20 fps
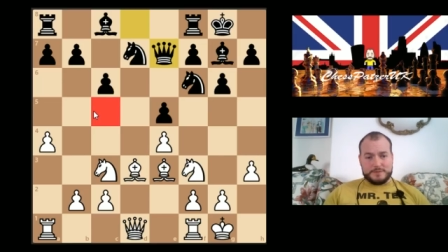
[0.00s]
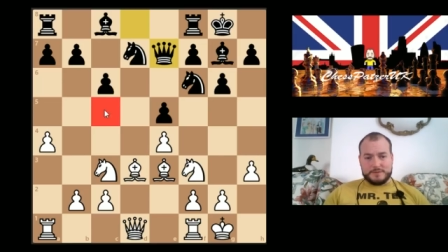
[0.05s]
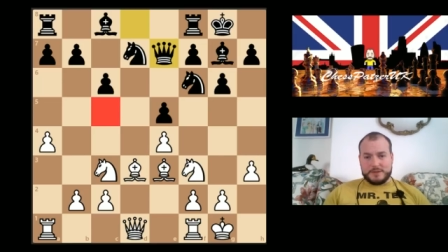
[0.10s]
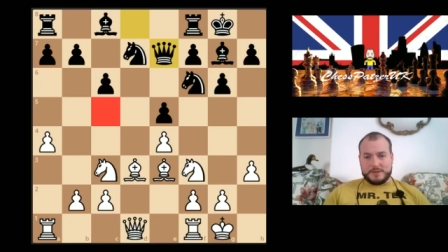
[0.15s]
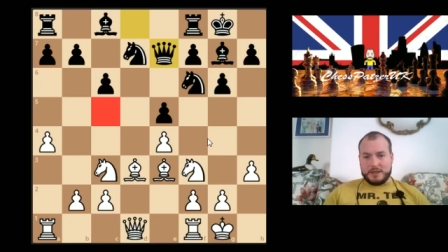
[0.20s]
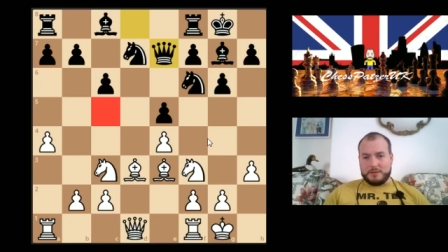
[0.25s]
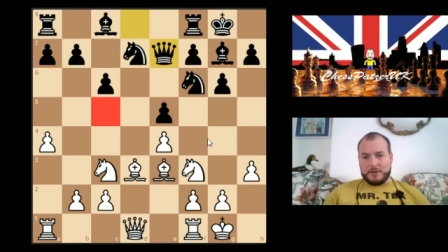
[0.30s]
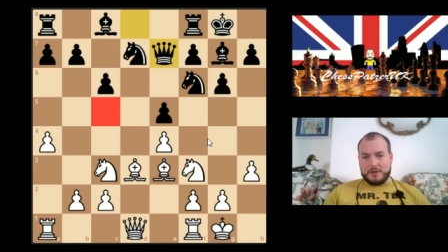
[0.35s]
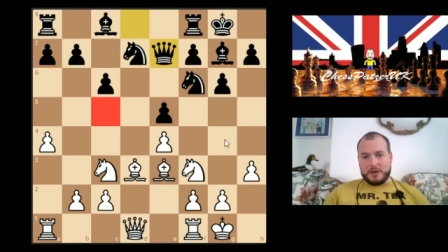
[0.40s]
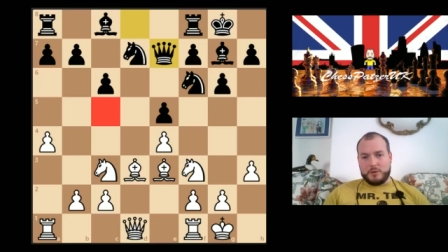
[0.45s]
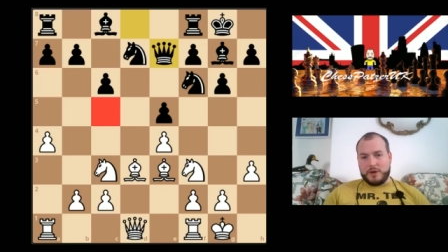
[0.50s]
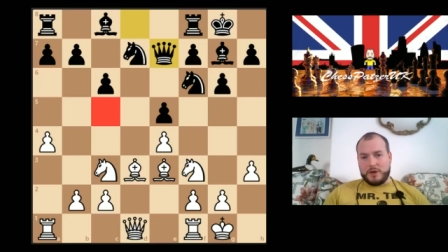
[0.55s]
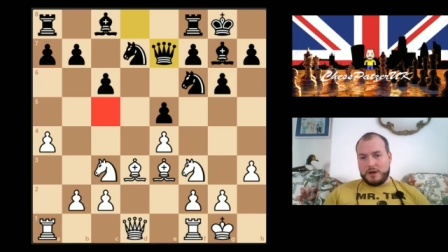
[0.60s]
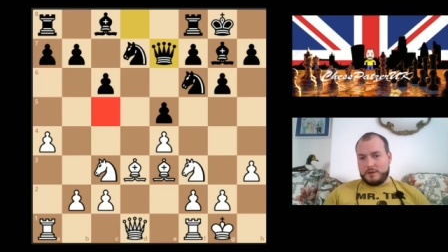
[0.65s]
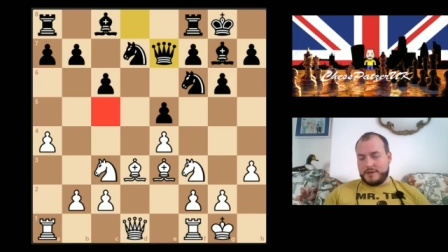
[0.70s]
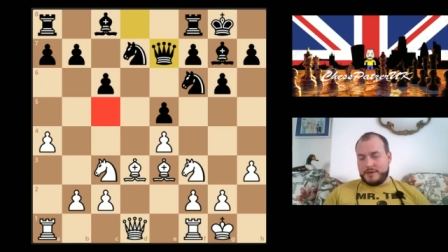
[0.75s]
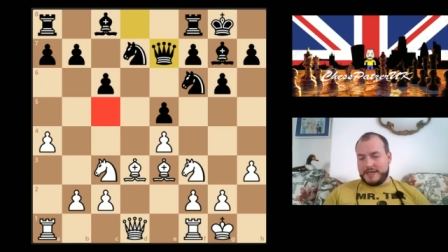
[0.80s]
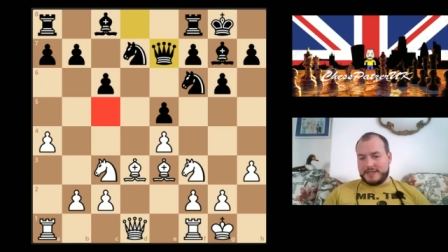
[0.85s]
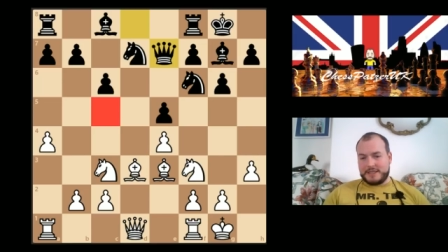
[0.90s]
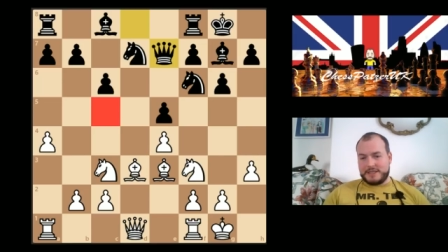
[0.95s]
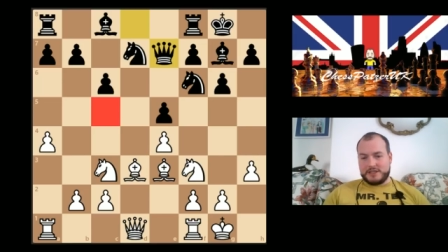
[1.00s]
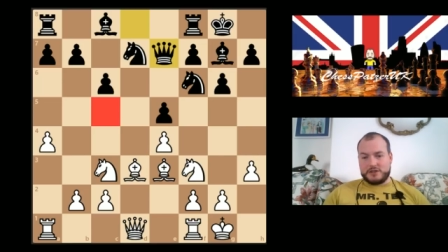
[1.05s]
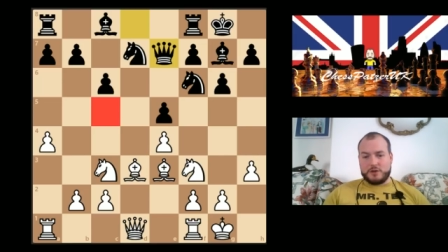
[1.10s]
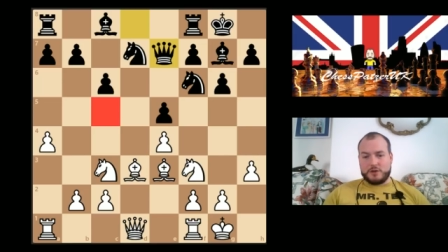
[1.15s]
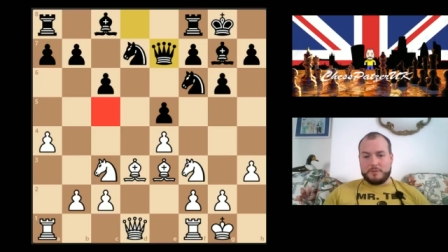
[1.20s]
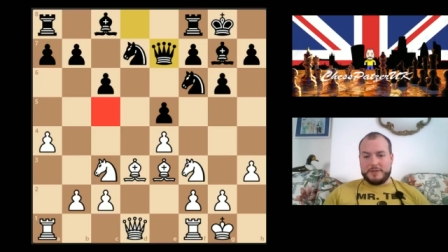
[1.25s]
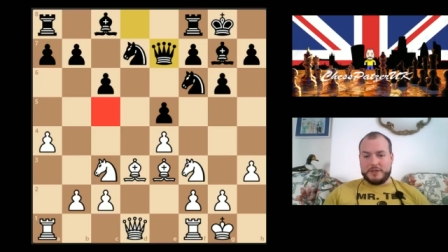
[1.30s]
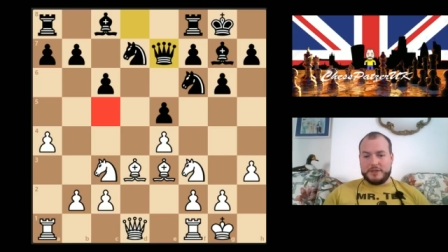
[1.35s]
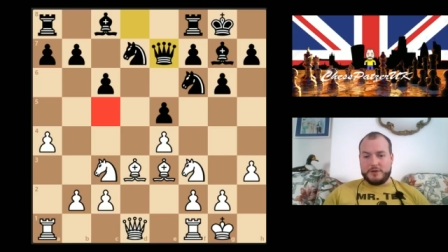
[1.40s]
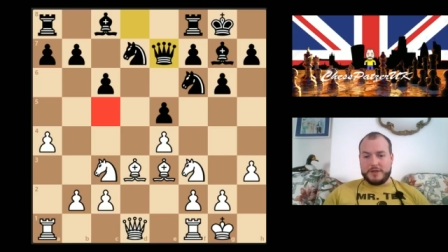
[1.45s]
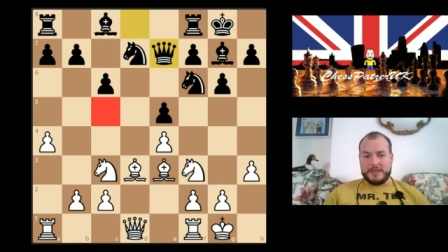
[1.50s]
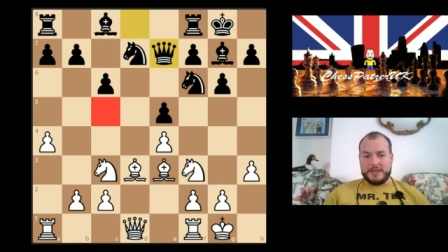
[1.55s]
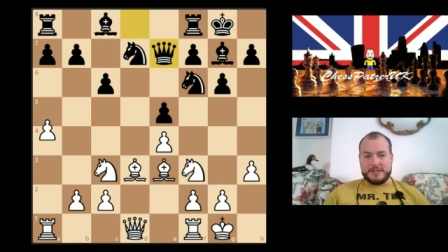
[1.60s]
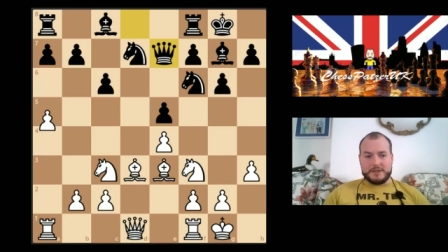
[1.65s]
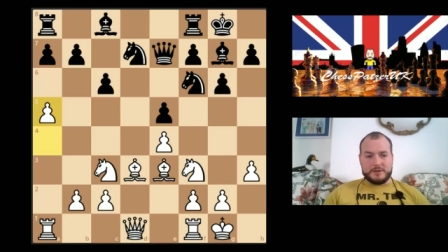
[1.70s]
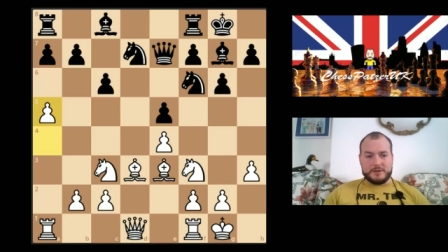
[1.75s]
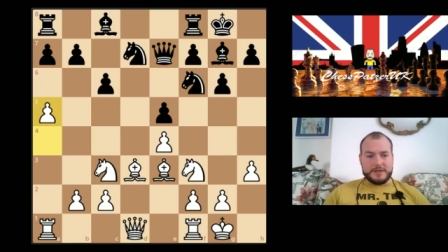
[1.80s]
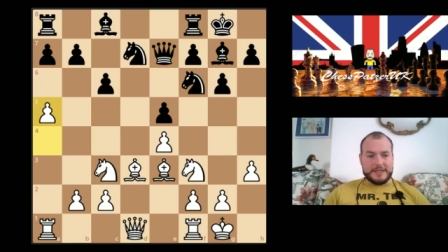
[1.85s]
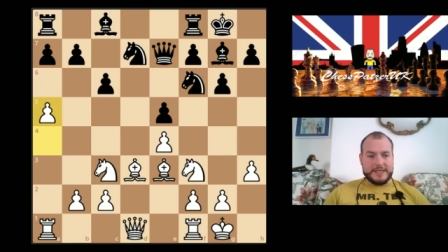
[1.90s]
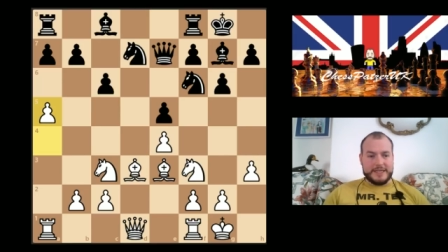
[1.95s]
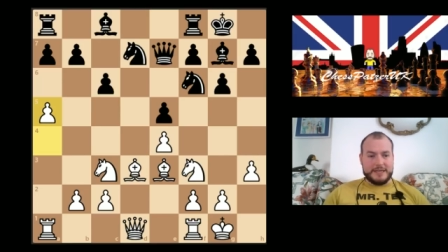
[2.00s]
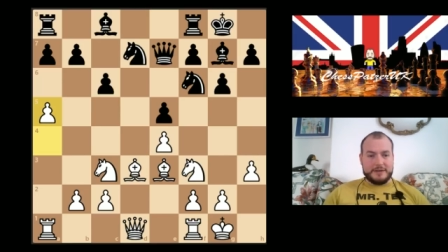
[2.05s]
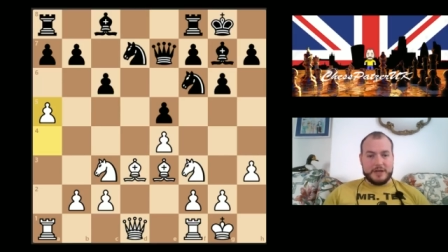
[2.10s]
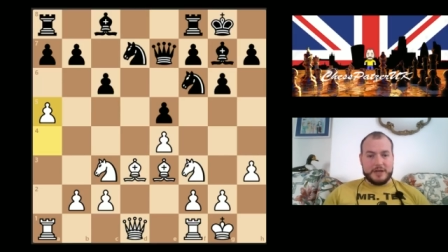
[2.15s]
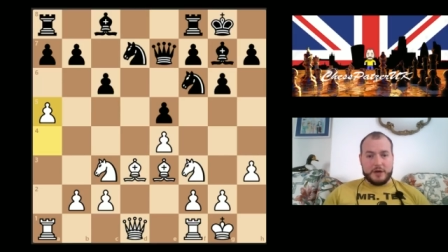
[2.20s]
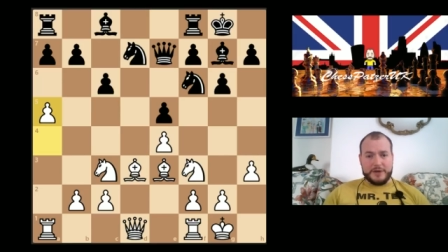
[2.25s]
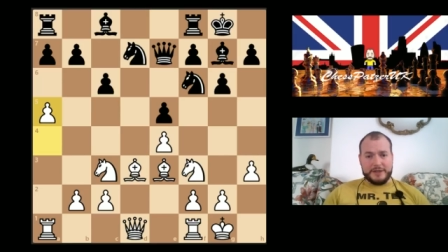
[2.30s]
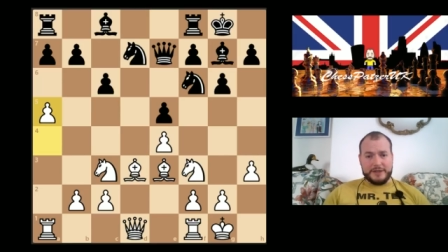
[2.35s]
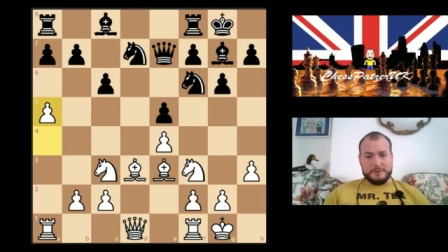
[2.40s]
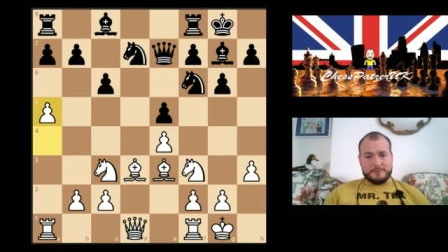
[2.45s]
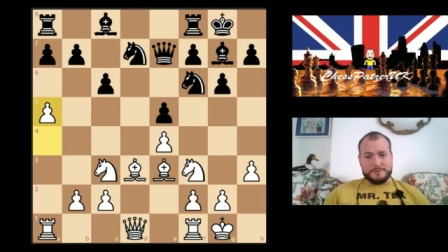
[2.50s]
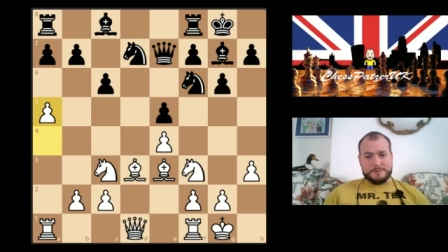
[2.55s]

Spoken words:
And I'm like, well, he hasn't stopped me doing it, so I'm going to keep going.